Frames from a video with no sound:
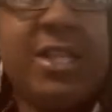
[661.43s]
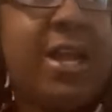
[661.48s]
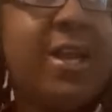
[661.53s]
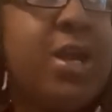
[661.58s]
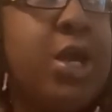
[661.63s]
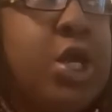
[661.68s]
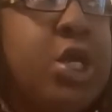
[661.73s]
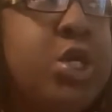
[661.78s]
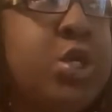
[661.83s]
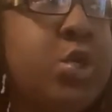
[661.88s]

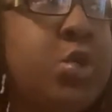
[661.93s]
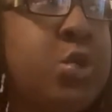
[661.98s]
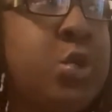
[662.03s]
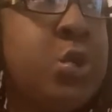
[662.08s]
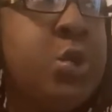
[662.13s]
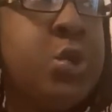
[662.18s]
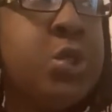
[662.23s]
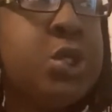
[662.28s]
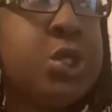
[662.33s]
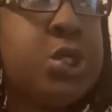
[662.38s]
like a
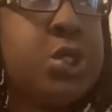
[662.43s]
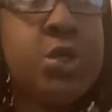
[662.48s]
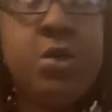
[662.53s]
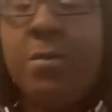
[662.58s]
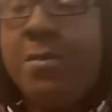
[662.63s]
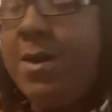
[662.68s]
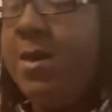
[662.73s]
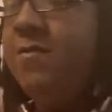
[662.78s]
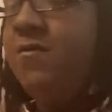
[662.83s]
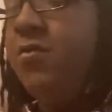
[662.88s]
huge two
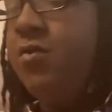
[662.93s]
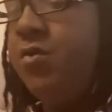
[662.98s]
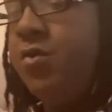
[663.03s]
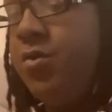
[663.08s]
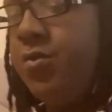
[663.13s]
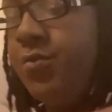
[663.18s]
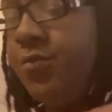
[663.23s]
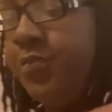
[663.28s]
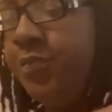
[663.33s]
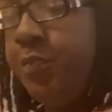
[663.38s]

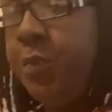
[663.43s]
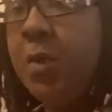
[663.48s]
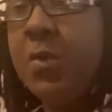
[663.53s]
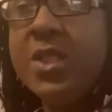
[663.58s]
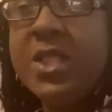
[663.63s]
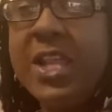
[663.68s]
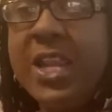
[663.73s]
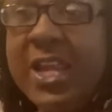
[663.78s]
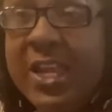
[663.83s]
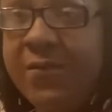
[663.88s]
bedroom
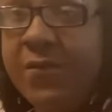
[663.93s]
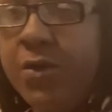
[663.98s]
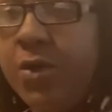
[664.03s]
with the lake